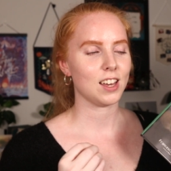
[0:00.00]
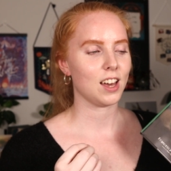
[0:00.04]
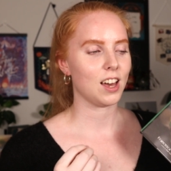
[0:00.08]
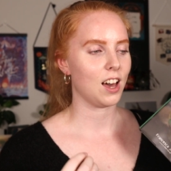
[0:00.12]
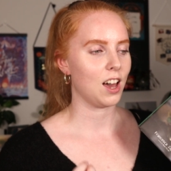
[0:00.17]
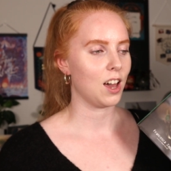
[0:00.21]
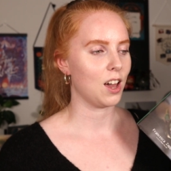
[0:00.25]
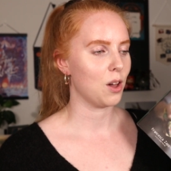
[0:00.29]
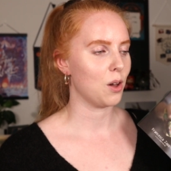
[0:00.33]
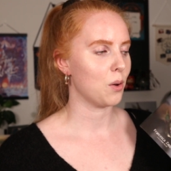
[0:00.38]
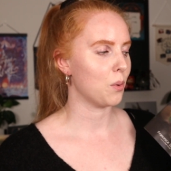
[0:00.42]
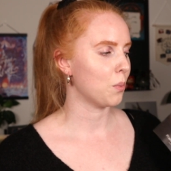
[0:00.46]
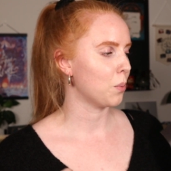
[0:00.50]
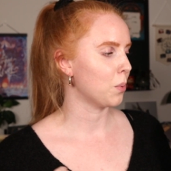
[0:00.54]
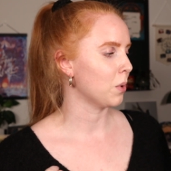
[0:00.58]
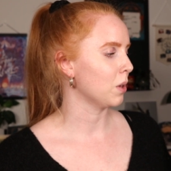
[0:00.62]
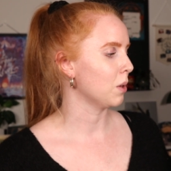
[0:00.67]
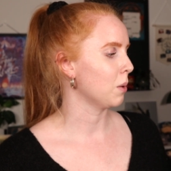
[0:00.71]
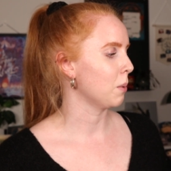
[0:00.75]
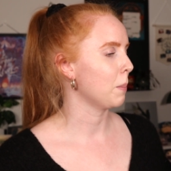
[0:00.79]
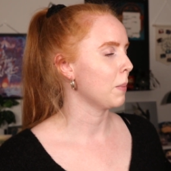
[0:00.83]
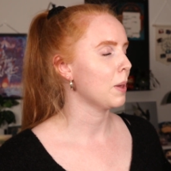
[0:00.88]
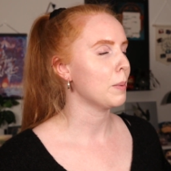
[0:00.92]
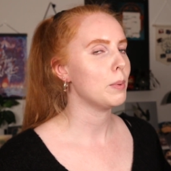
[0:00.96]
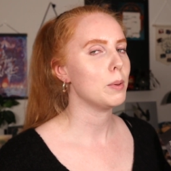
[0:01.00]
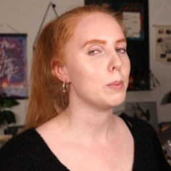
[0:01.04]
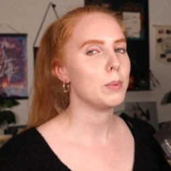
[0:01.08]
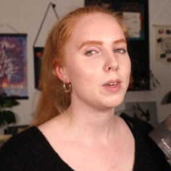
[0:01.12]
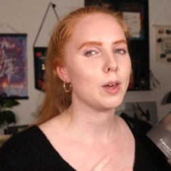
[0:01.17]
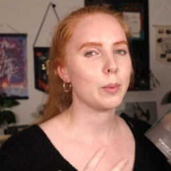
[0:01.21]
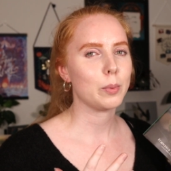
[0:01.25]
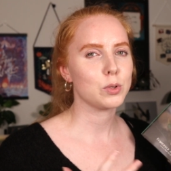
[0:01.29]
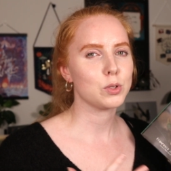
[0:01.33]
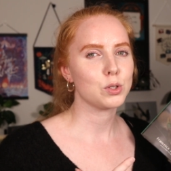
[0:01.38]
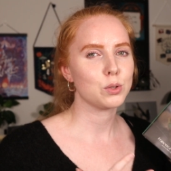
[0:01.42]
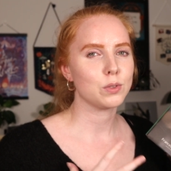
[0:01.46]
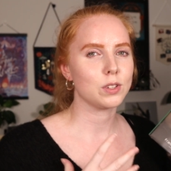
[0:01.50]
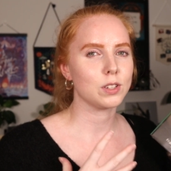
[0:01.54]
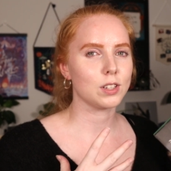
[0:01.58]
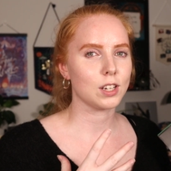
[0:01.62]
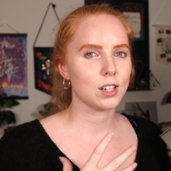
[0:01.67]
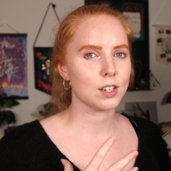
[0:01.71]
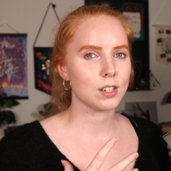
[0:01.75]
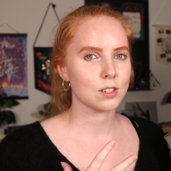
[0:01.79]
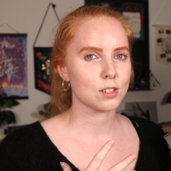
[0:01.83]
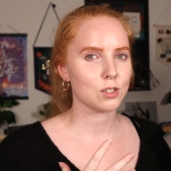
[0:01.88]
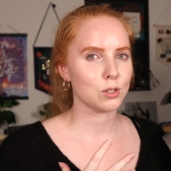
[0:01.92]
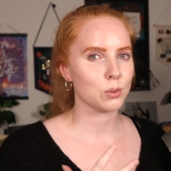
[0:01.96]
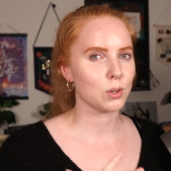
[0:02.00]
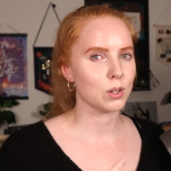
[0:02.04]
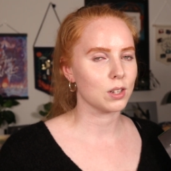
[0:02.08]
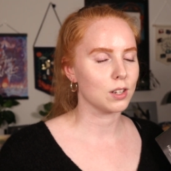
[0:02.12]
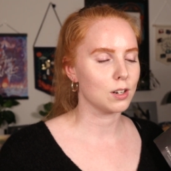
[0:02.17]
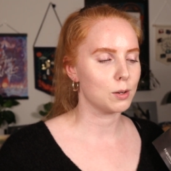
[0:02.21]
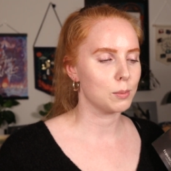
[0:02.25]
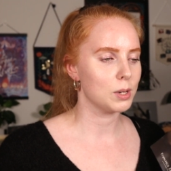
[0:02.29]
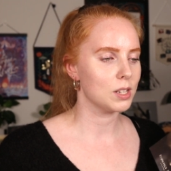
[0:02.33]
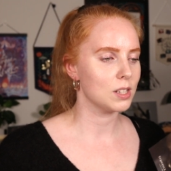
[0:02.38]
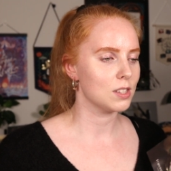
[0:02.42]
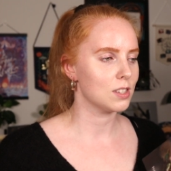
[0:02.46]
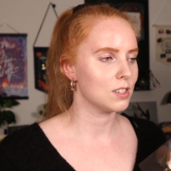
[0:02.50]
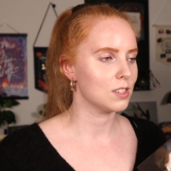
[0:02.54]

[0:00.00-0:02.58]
I will maybe be able to relate to a little bit.